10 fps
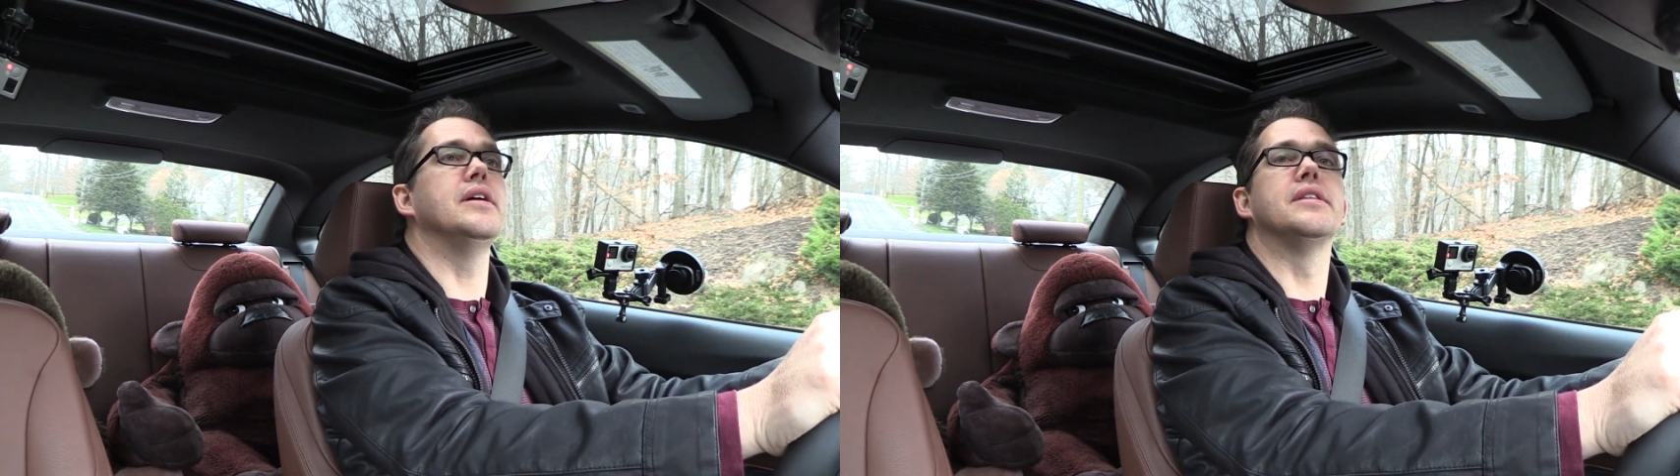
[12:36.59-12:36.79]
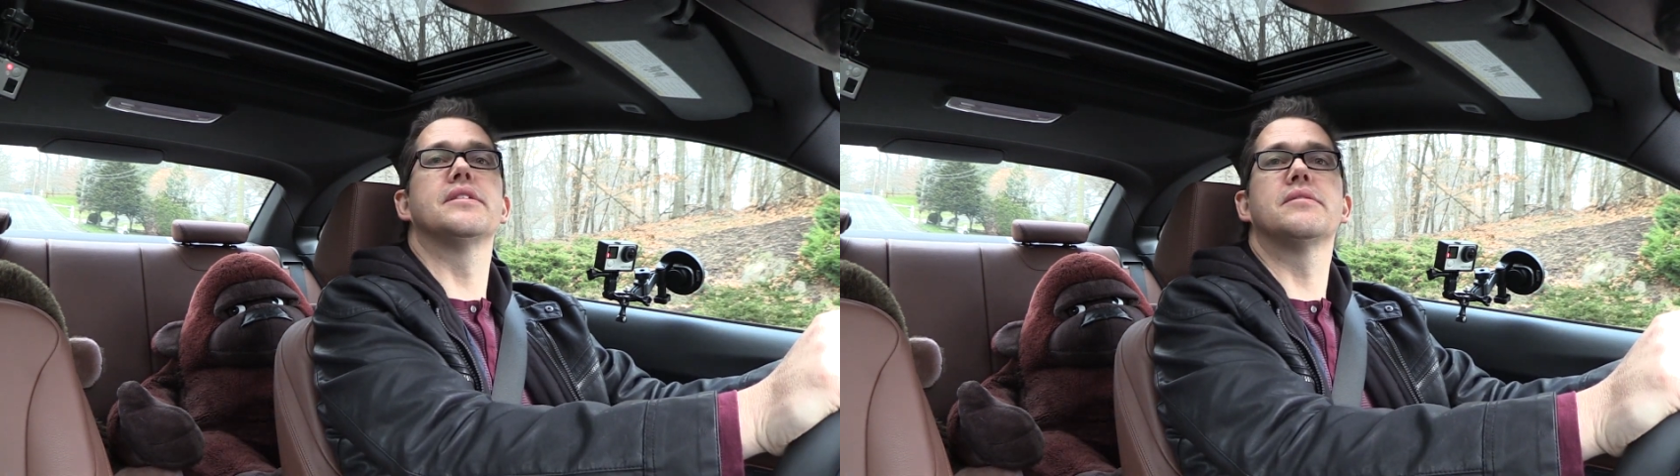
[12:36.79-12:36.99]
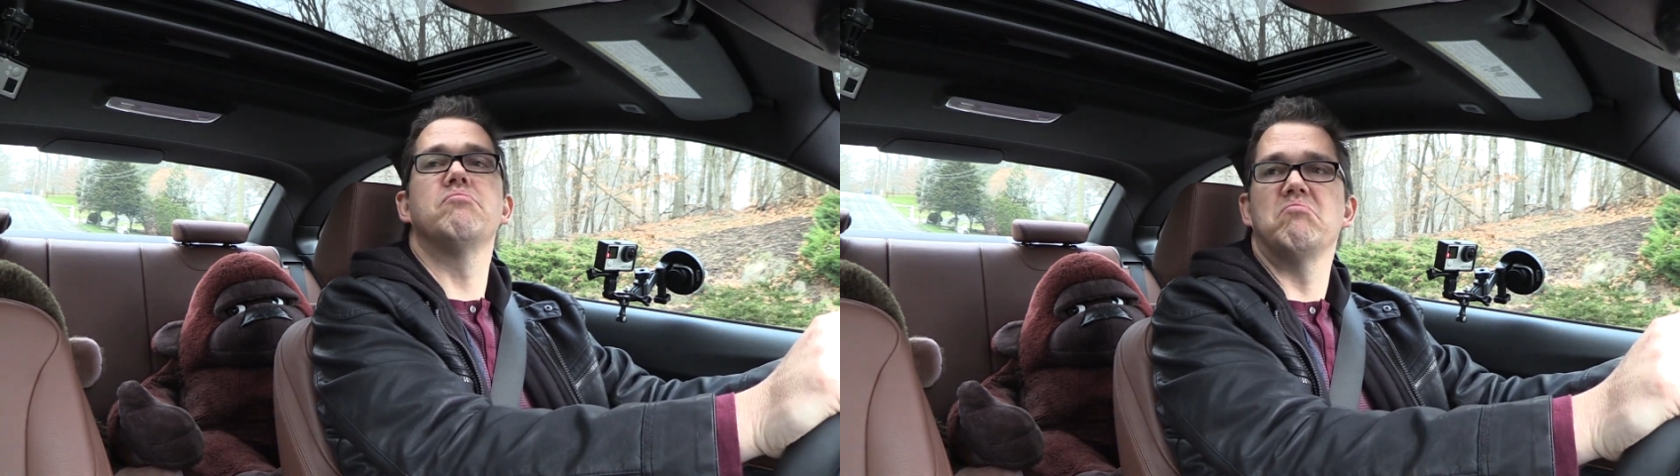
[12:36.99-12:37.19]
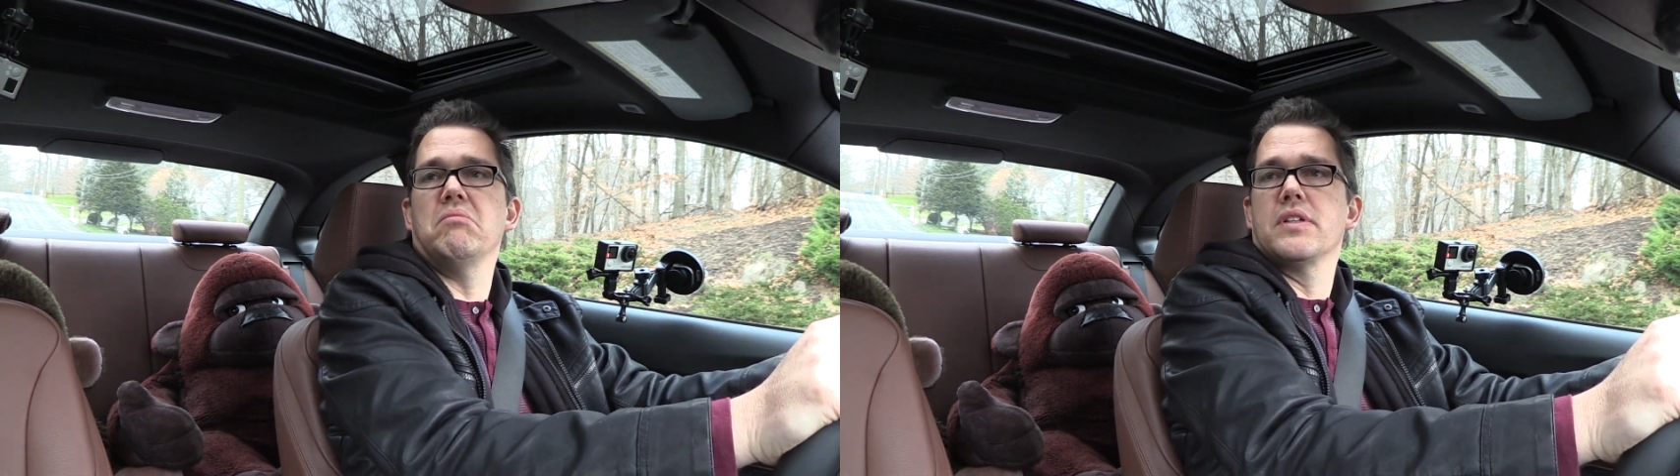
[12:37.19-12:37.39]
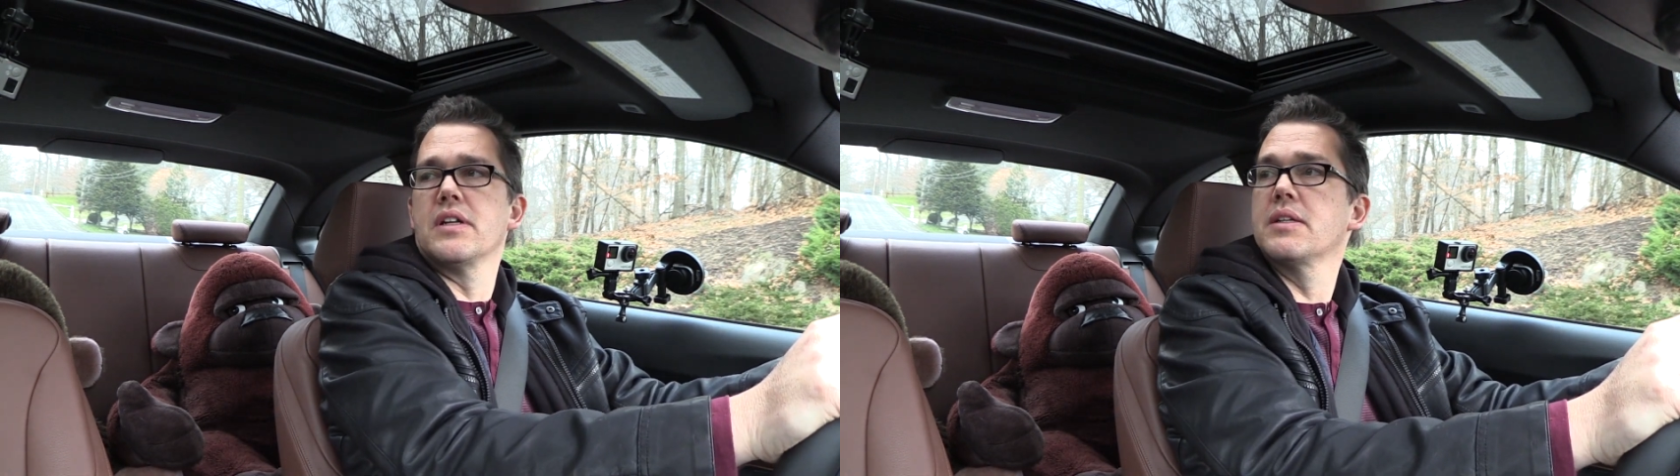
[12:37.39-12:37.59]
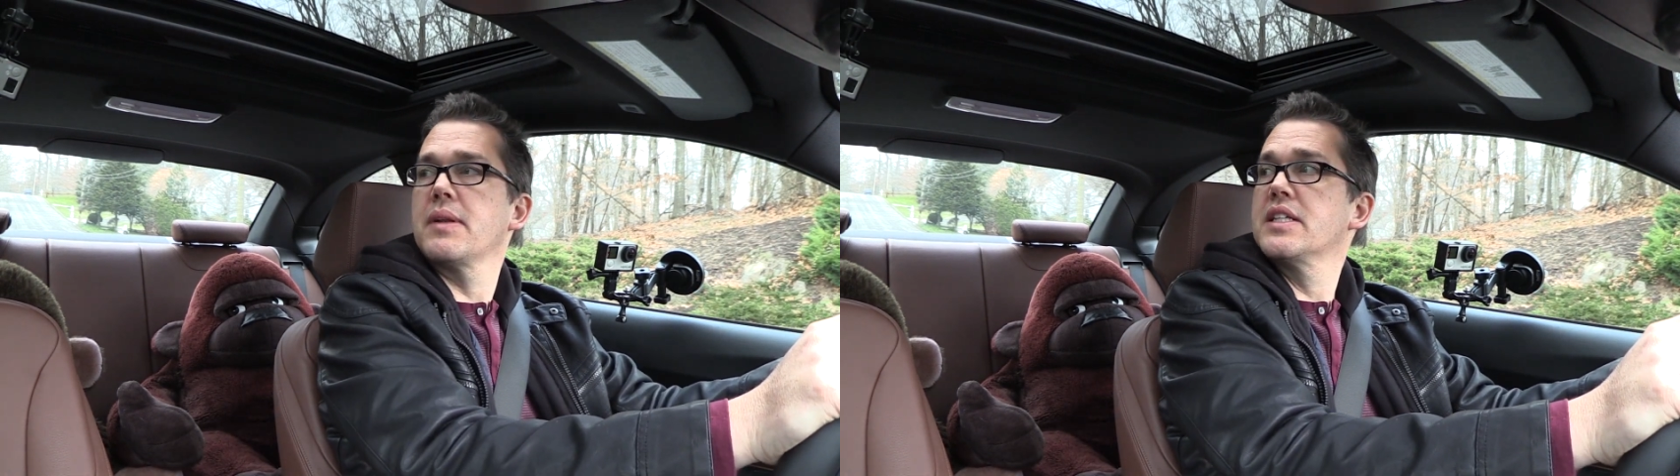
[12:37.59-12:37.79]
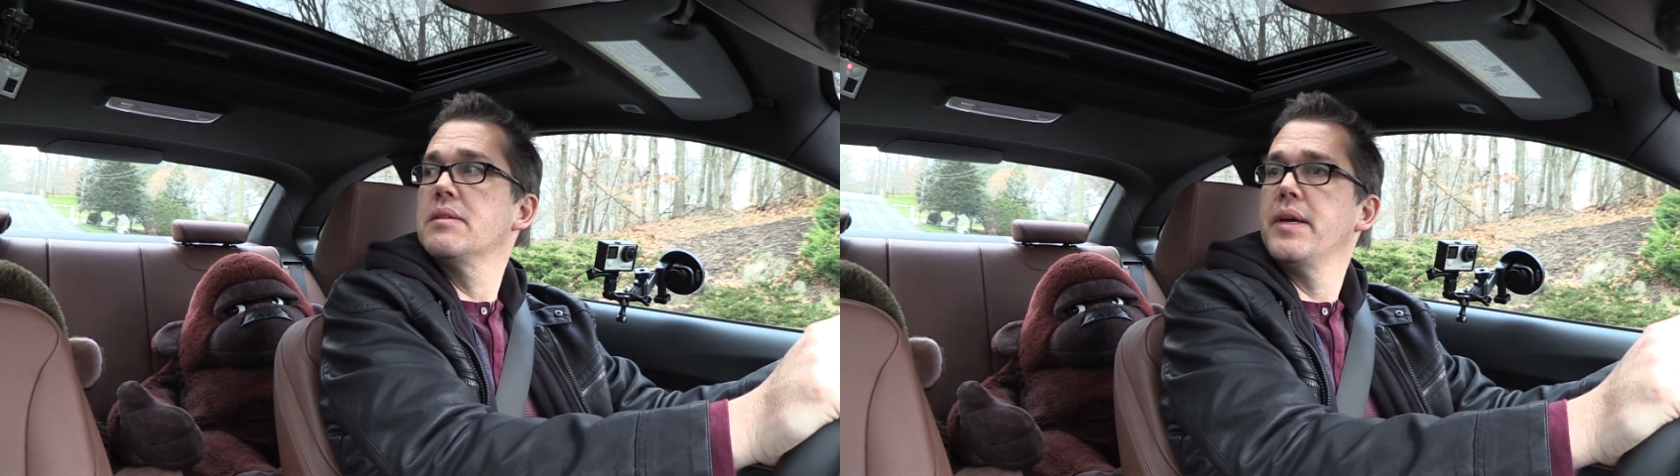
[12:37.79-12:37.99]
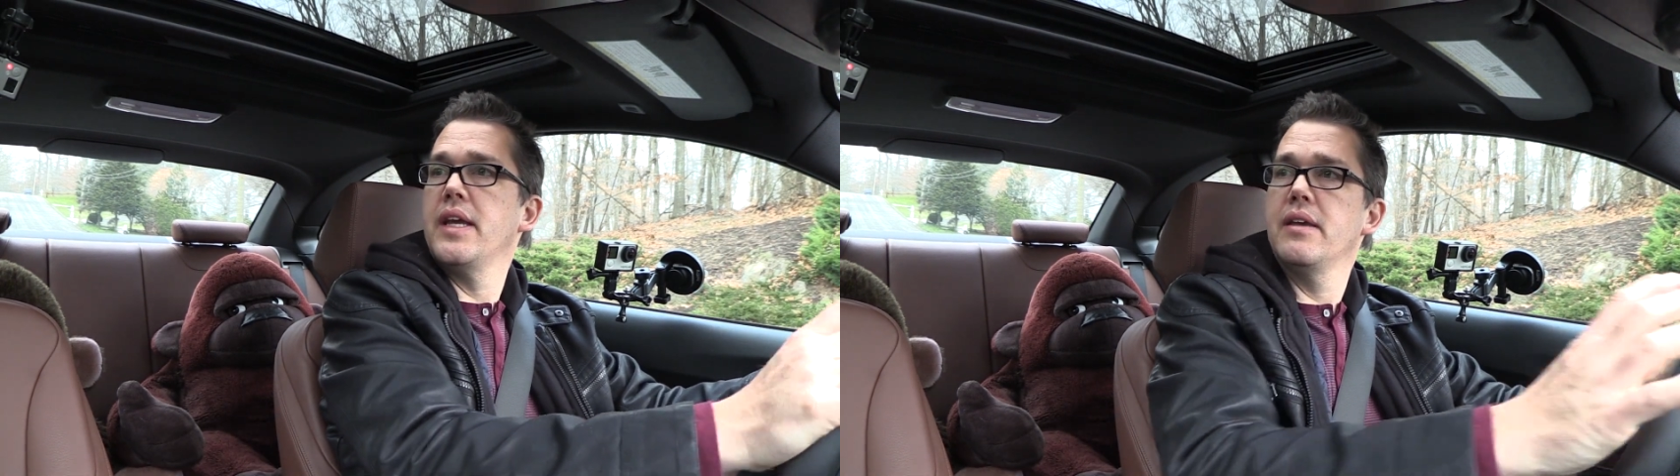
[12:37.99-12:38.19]
it's a nice place
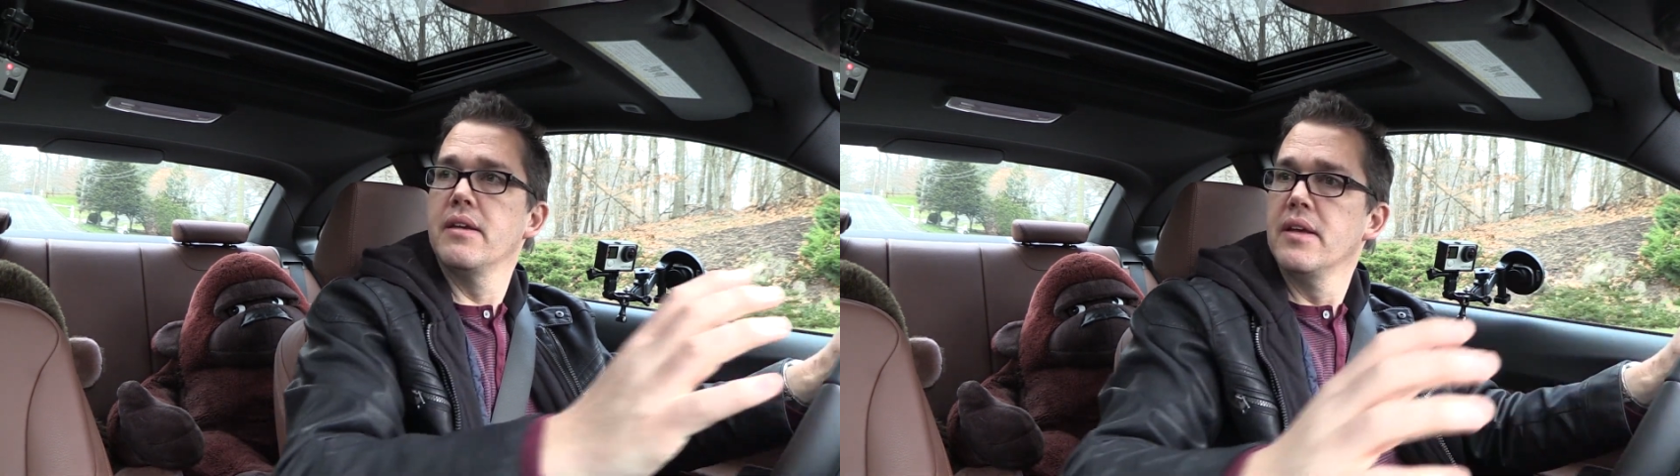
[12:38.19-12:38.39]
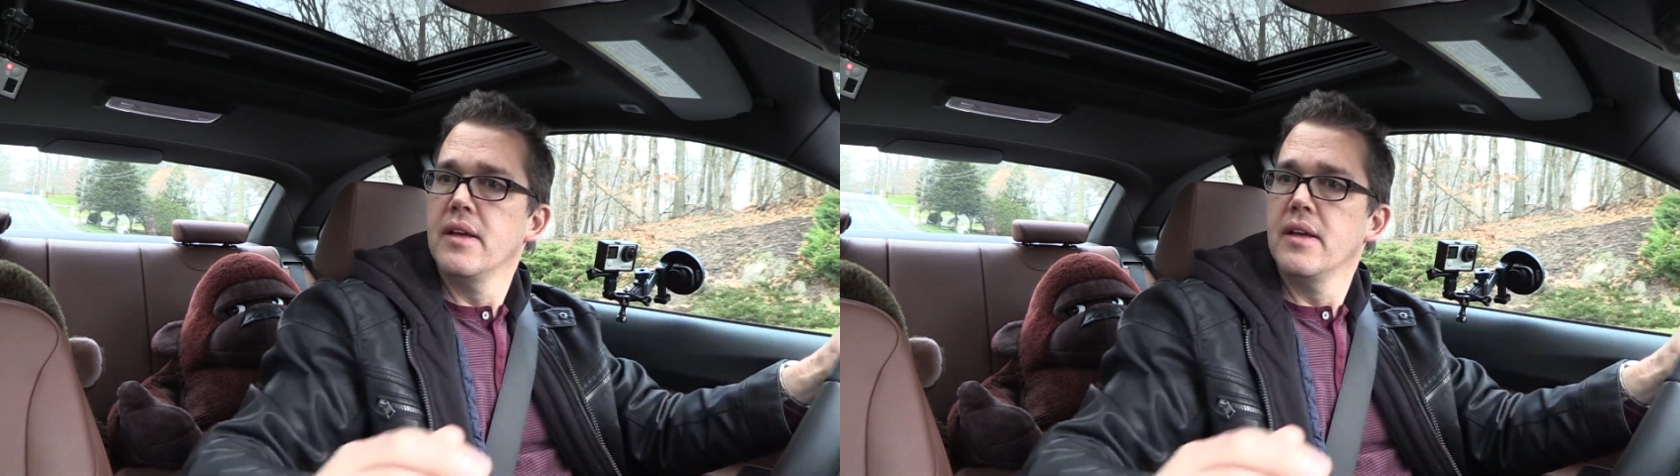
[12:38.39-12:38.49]
to be.